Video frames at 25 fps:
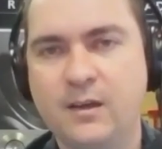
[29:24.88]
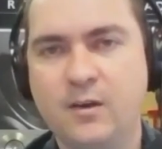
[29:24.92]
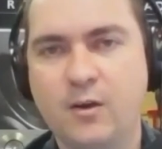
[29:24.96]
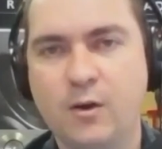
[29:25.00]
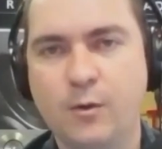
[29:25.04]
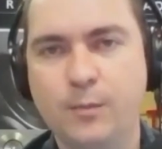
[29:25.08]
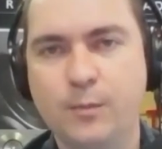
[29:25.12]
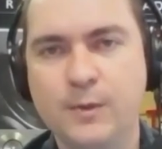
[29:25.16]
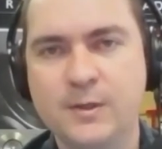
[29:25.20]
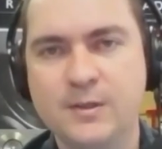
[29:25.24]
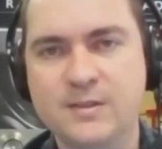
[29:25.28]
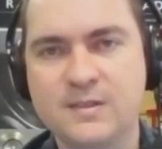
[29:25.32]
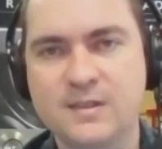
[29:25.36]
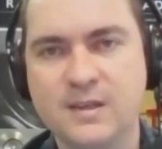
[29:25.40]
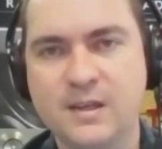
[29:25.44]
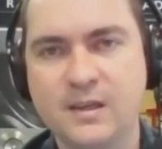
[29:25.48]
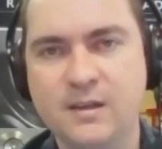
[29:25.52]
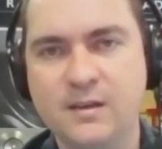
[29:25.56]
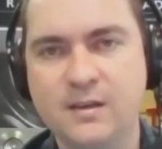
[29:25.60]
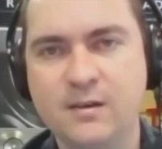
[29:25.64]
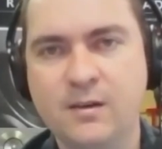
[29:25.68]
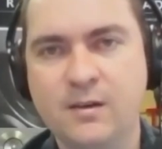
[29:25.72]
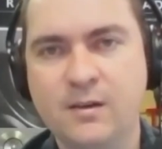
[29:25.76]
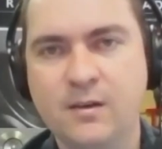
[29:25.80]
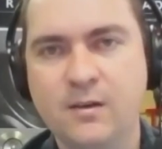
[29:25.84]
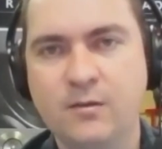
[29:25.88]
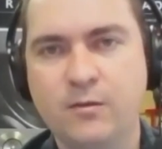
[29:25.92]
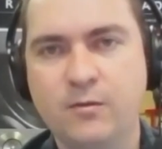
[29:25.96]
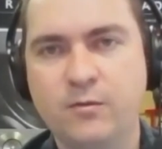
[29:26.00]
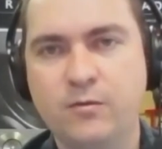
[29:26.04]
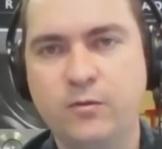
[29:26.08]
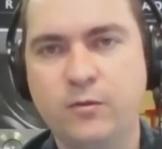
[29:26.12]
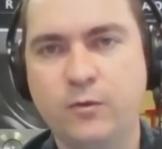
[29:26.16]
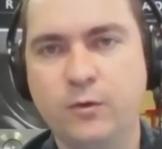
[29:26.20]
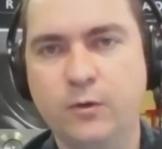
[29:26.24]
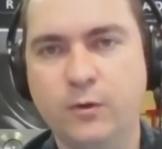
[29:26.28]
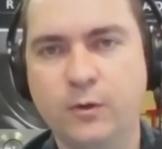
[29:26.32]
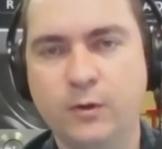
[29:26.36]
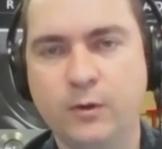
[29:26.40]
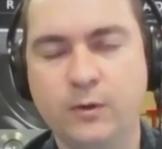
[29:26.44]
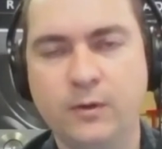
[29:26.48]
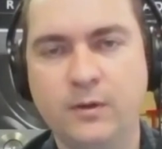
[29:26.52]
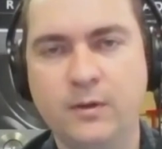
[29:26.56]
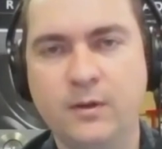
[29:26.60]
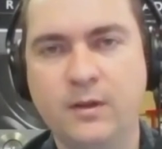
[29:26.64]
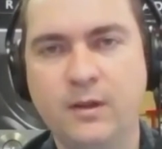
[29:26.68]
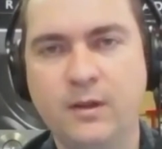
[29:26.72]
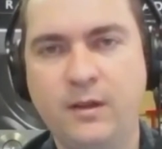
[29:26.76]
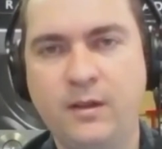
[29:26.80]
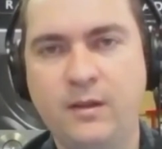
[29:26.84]
compensate for
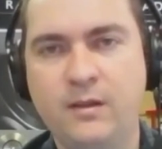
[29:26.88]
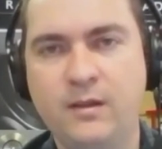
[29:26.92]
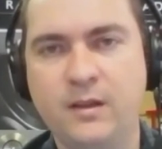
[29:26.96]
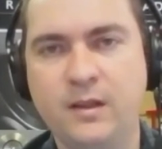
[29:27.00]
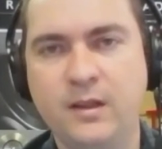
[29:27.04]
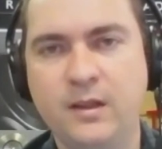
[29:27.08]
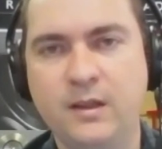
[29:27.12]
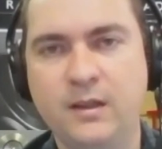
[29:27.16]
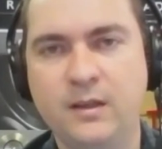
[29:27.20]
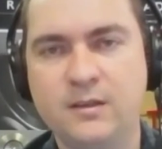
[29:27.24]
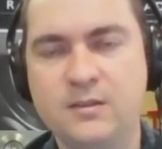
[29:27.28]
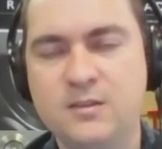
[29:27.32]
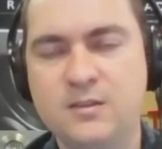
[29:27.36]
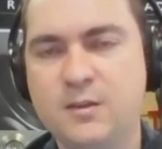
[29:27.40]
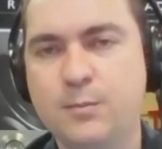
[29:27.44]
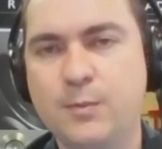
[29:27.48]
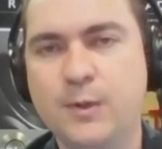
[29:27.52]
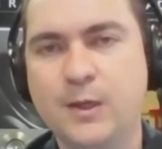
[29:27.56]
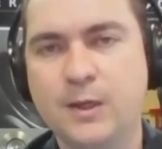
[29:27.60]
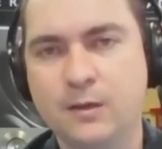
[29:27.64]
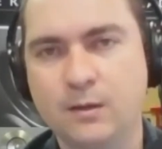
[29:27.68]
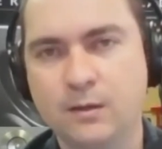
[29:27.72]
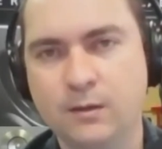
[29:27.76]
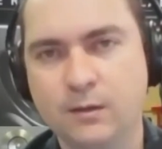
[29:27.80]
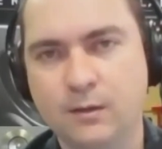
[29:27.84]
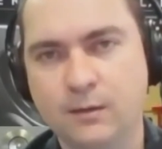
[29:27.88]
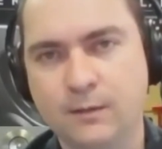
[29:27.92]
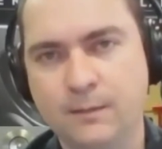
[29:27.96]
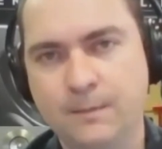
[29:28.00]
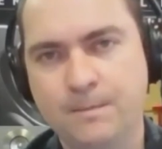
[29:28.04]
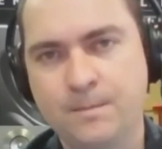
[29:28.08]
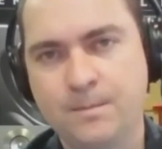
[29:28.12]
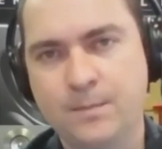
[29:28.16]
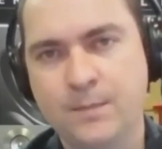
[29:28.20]
the typical